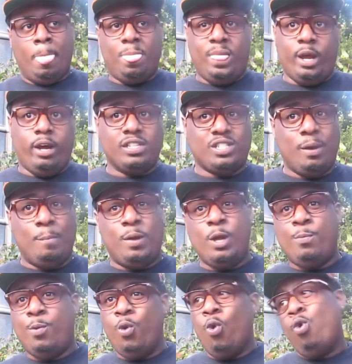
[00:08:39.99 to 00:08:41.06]
There are some
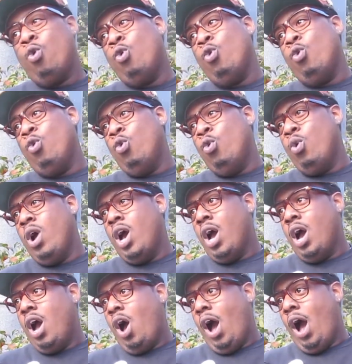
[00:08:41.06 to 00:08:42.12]
people
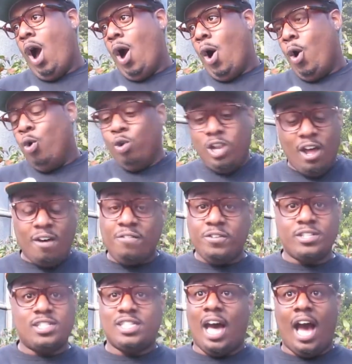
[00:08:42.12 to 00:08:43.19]
who love
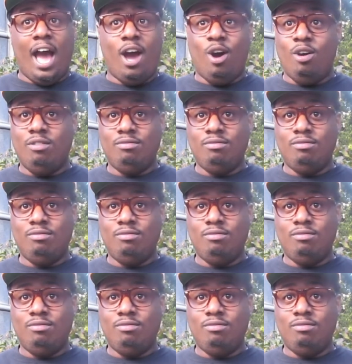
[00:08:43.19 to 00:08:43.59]
the style,